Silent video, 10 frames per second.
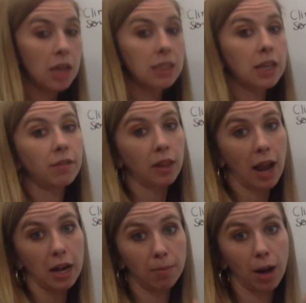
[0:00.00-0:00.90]
instead of
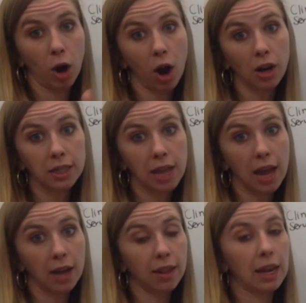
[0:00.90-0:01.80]
aligning by
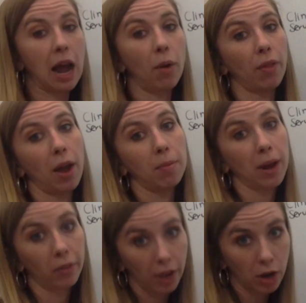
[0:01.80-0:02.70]
content, they now align
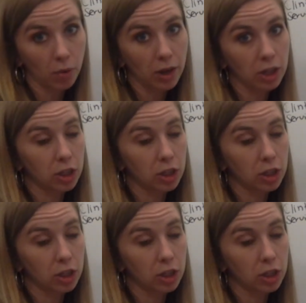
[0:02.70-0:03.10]
by language.